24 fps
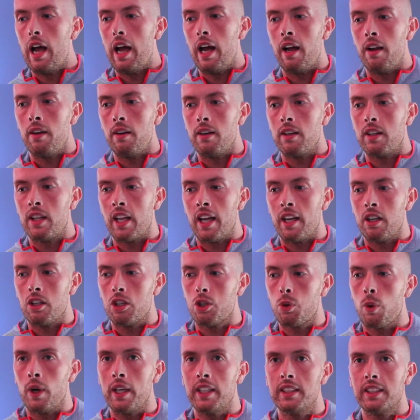And then
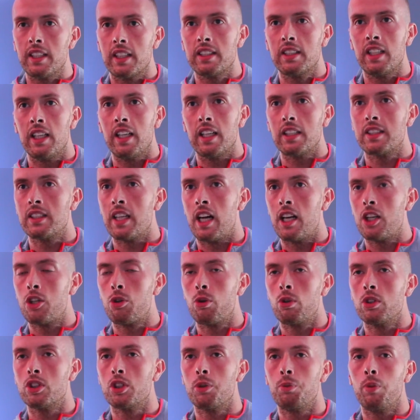2016, I started
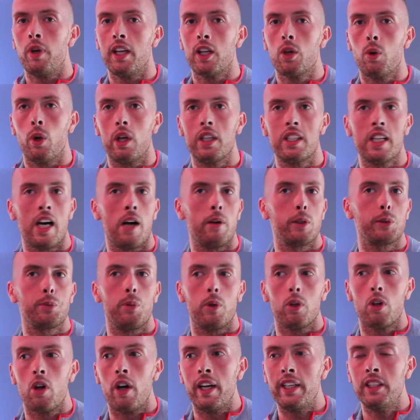to run some really quick times,
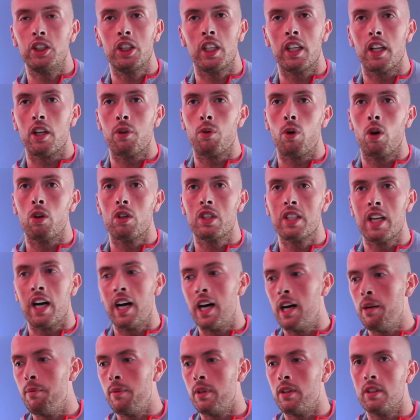but got injured at the wrong
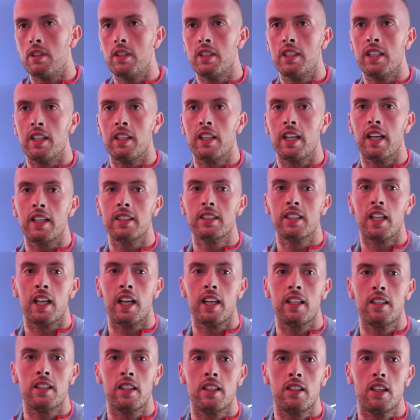time and didn't get
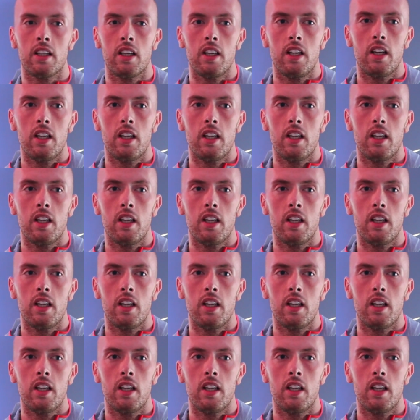selected.